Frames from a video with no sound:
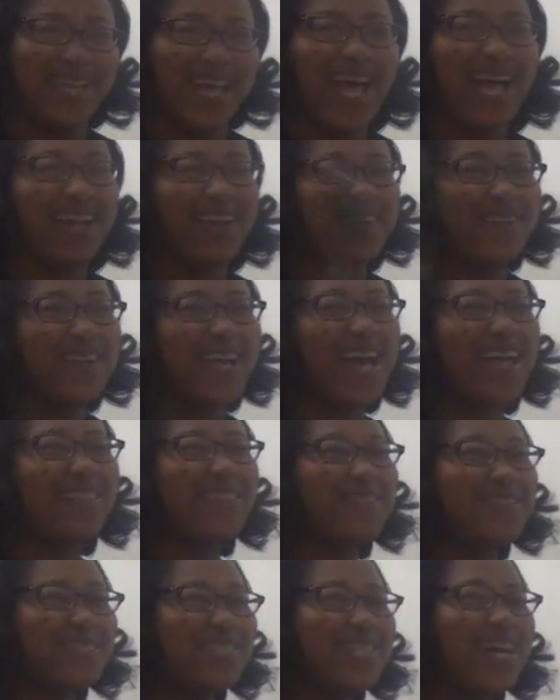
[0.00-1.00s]
I go to
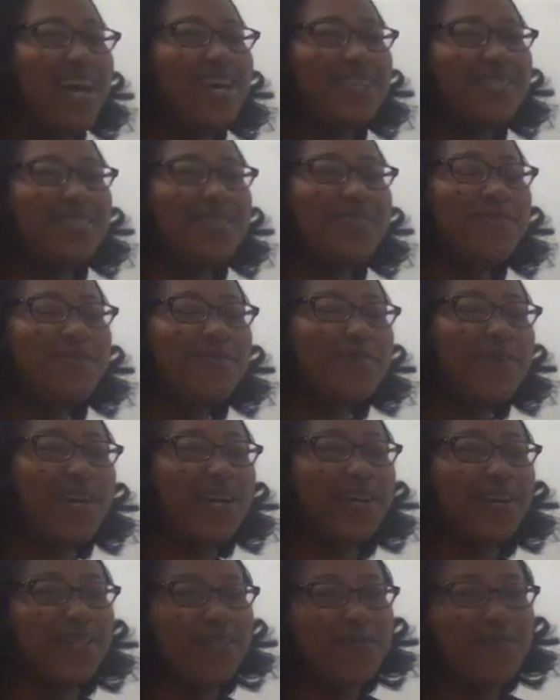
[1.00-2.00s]
Atherton High School
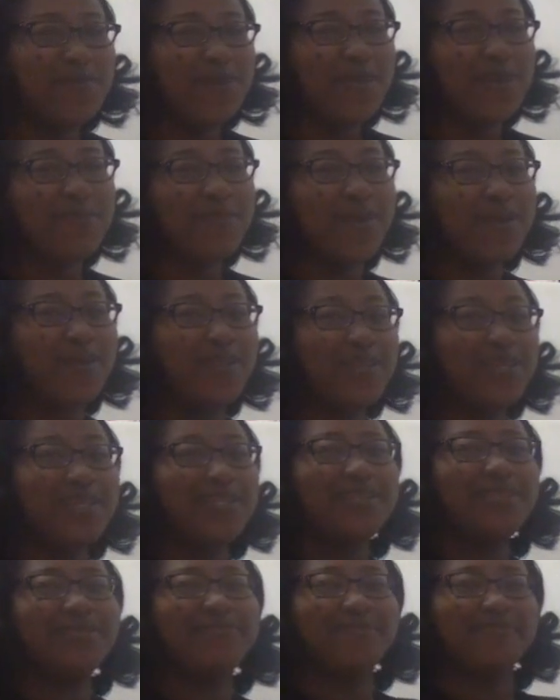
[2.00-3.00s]
in Columbia,
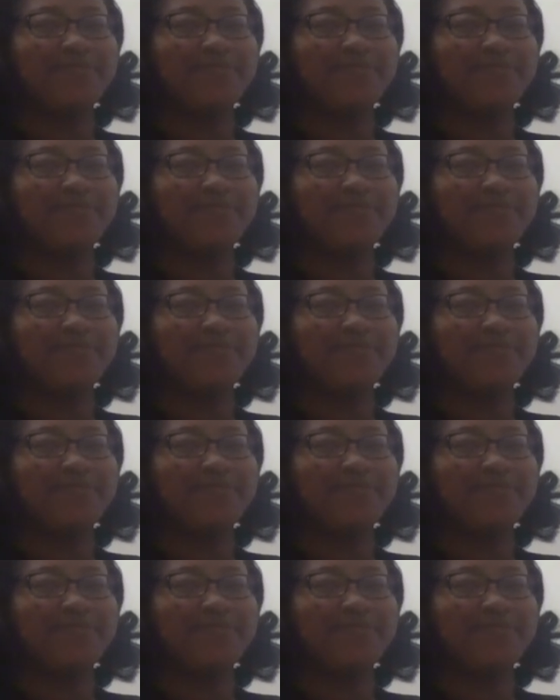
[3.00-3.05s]
Maryland.